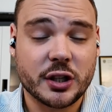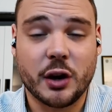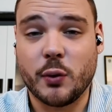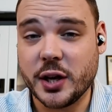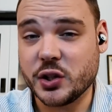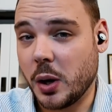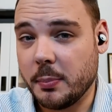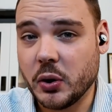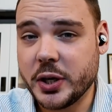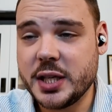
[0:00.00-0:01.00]
a right to our
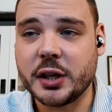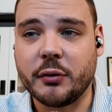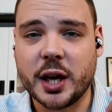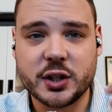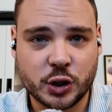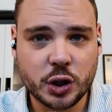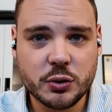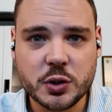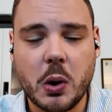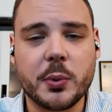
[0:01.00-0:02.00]
bodies, a right to
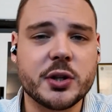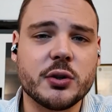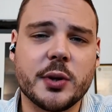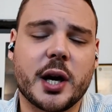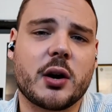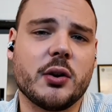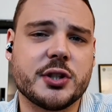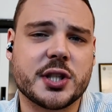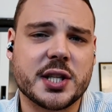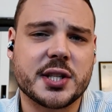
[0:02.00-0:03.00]
choose what we do with our
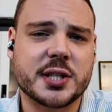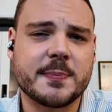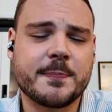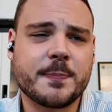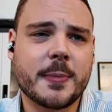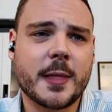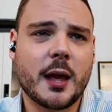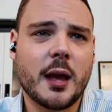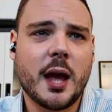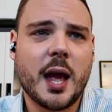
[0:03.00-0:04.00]
consciousnesses.
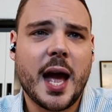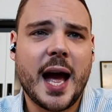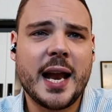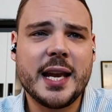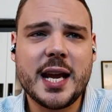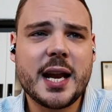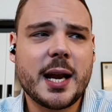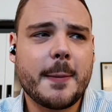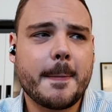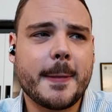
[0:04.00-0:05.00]
And yet,
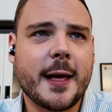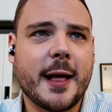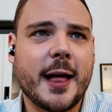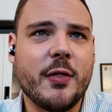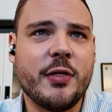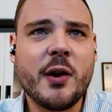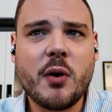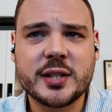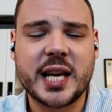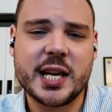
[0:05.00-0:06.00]
there are
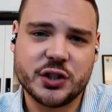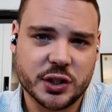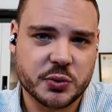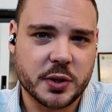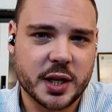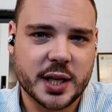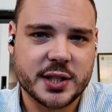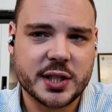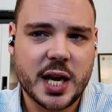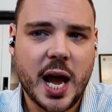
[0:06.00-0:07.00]
tensions within this.
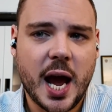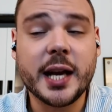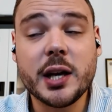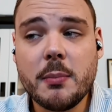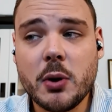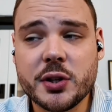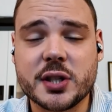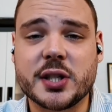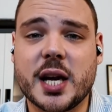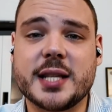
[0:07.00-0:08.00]
And in our modern
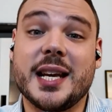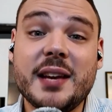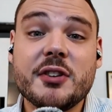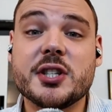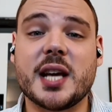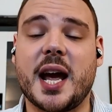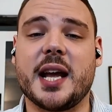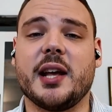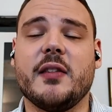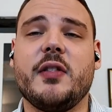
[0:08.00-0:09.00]
society, even today,
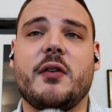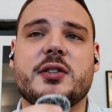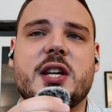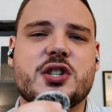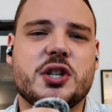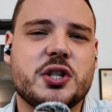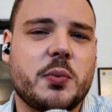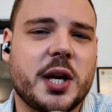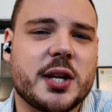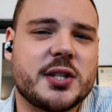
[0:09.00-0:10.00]
there are tensions that we
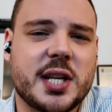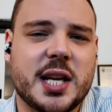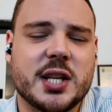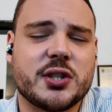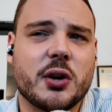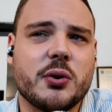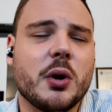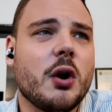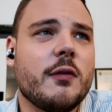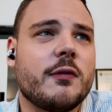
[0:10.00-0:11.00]
can see. So,
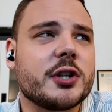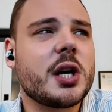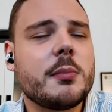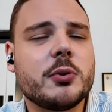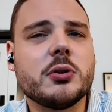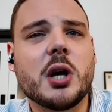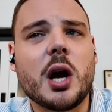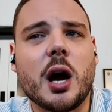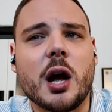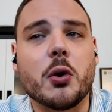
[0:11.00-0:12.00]
for example,
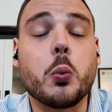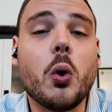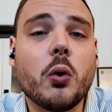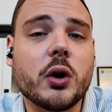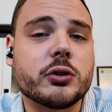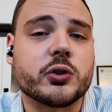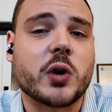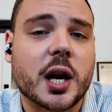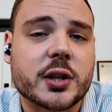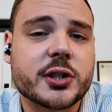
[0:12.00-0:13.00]
the war on
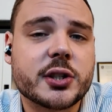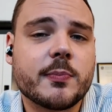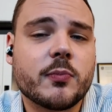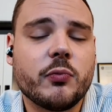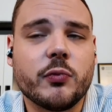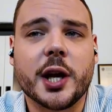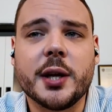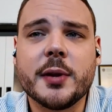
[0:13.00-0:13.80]
drugs, right?